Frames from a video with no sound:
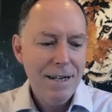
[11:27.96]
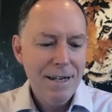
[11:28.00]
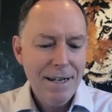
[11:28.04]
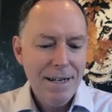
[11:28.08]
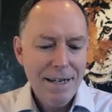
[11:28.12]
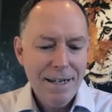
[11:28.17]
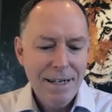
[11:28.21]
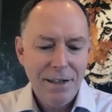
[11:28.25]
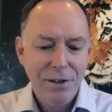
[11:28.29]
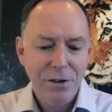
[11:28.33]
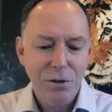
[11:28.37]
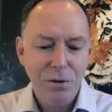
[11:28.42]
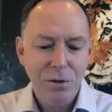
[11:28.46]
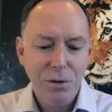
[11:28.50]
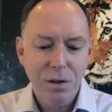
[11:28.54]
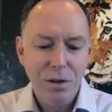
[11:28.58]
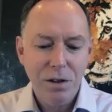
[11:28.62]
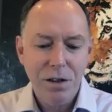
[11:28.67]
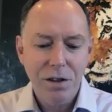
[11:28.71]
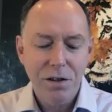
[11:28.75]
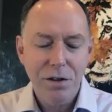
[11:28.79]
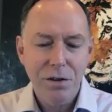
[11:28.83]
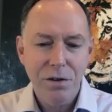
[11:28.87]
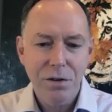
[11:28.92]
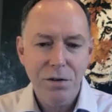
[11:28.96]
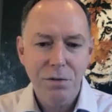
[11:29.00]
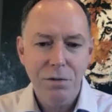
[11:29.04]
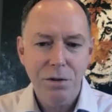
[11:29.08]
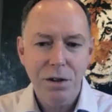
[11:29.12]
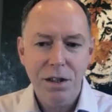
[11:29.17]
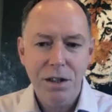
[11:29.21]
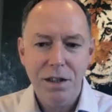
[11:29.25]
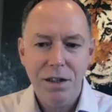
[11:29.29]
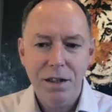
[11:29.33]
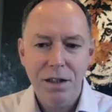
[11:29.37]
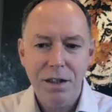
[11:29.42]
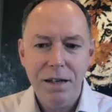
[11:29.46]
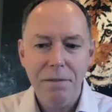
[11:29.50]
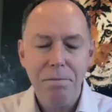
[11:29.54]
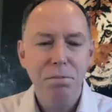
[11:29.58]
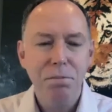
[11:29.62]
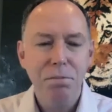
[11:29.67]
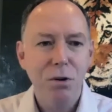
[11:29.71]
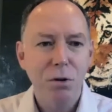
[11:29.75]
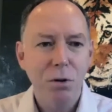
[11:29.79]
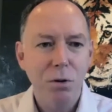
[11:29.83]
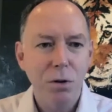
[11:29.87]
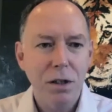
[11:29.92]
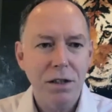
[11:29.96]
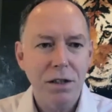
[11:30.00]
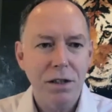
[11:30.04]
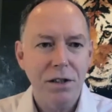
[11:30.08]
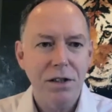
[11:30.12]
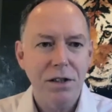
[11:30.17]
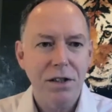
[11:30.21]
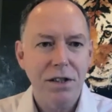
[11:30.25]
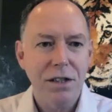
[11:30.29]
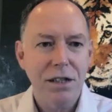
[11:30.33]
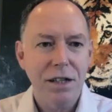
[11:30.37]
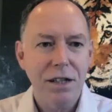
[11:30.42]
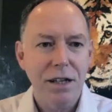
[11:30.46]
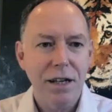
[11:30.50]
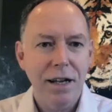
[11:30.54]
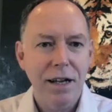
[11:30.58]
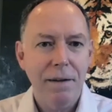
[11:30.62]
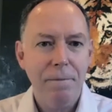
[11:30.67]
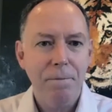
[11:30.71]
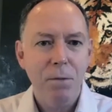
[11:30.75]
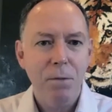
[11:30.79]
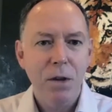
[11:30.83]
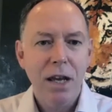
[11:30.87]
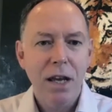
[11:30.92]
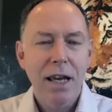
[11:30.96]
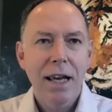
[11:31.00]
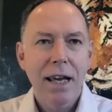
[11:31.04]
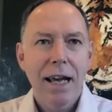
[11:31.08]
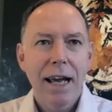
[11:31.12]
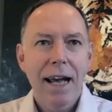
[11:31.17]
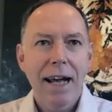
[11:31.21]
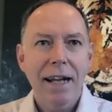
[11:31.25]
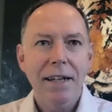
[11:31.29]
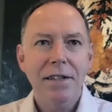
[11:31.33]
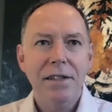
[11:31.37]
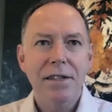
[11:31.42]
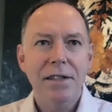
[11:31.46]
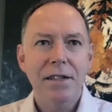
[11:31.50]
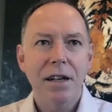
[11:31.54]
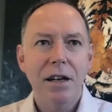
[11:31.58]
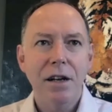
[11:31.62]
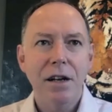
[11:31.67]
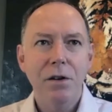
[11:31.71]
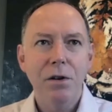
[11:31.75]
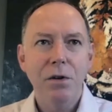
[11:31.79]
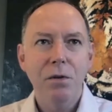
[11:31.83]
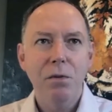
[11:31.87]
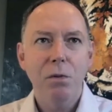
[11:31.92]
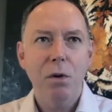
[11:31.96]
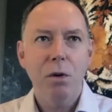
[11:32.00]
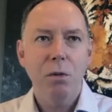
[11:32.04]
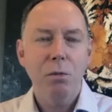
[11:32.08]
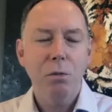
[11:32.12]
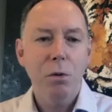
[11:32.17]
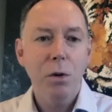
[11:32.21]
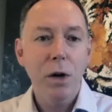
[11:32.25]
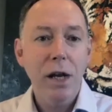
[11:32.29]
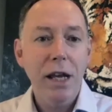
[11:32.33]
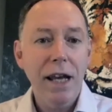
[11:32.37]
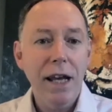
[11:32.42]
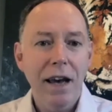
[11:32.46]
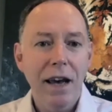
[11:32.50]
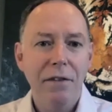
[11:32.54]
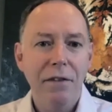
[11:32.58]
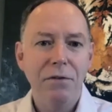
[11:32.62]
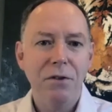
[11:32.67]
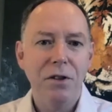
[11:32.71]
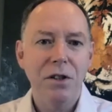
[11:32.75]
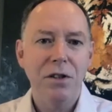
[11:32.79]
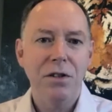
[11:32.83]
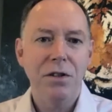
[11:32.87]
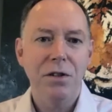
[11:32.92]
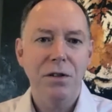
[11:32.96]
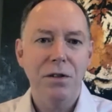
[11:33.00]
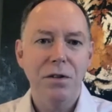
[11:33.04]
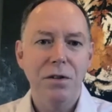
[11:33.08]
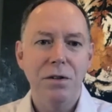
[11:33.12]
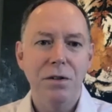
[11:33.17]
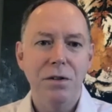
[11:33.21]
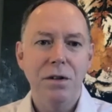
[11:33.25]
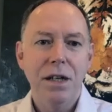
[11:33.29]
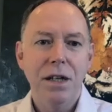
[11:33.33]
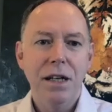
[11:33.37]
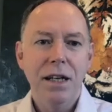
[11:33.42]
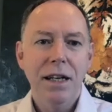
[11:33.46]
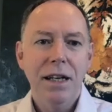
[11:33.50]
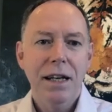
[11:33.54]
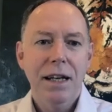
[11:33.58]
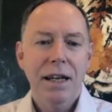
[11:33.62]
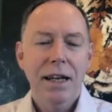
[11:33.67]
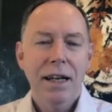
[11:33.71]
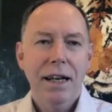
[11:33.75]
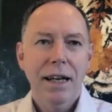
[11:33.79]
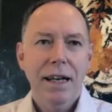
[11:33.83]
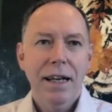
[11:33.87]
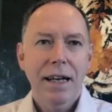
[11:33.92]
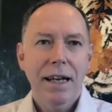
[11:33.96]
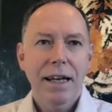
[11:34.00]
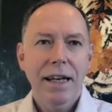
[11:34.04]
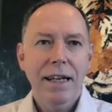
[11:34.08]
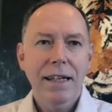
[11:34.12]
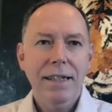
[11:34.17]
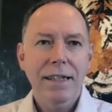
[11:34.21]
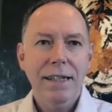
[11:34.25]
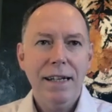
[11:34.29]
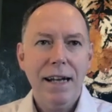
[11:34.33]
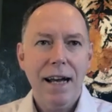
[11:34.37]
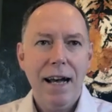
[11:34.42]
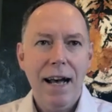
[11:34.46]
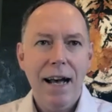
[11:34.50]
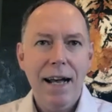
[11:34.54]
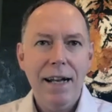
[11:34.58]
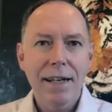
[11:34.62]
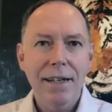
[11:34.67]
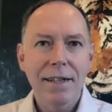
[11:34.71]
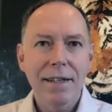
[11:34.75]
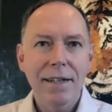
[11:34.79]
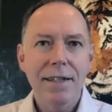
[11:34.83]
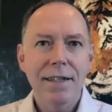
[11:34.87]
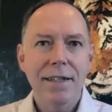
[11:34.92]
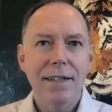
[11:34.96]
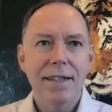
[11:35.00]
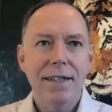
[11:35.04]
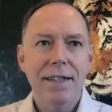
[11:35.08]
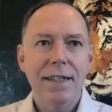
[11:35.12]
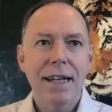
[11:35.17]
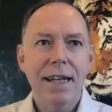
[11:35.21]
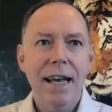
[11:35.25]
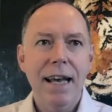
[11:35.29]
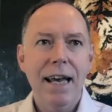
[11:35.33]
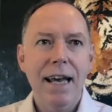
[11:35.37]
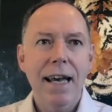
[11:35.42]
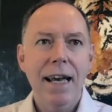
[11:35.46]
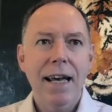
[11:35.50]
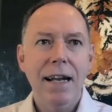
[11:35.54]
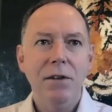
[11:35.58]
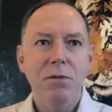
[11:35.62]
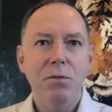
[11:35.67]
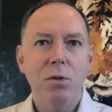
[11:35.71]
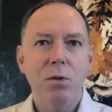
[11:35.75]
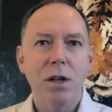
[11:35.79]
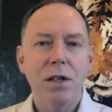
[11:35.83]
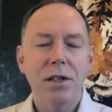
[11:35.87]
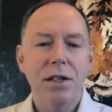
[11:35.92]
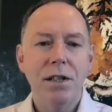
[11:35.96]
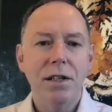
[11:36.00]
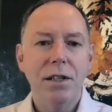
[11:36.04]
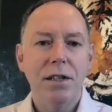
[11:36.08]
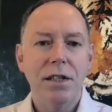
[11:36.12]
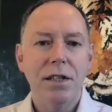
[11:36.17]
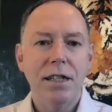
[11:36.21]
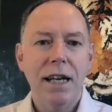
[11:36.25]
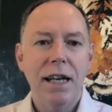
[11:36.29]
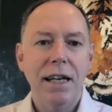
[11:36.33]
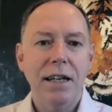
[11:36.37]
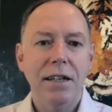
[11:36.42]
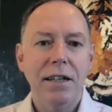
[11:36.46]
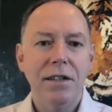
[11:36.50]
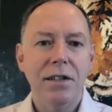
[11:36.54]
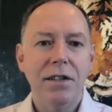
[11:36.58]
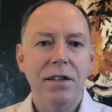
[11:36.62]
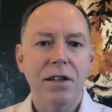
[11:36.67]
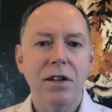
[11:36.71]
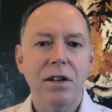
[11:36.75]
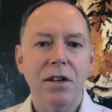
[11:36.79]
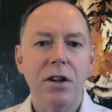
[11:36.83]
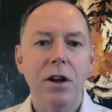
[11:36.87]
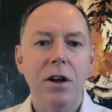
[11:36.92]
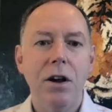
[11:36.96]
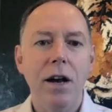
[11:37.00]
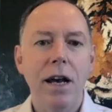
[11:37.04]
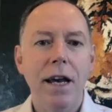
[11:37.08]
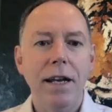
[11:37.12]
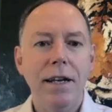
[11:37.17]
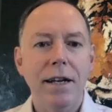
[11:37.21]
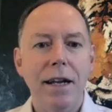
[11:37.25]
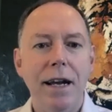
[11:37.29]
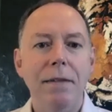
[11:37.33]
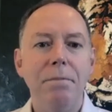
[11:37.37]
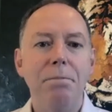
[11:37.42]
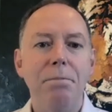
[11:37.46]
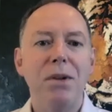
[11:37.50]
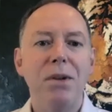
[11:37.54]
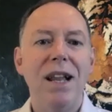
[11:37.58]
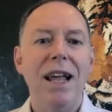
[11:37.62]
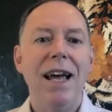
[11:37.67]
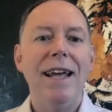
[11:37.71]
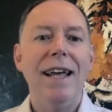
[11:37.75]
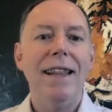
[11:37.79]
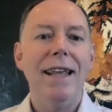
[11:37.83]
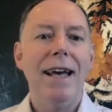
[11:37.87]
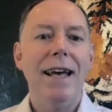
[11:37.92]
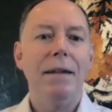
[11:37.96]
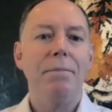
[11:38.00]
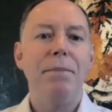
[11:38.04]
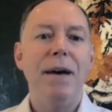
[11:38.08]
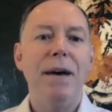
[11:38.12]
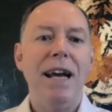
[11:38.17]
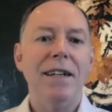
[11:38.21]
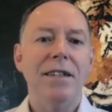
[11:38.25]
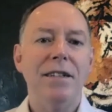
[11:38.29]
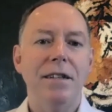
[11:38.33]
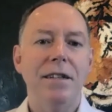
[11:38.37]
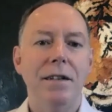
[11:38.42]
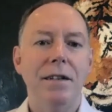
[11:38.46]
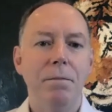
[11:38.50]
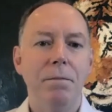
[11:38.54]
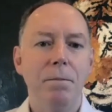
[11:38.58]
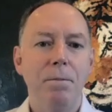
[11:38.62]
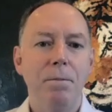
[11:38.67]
It's all to do with the importance. And so what we have to do is understand what's at stake to the client and play that back to them.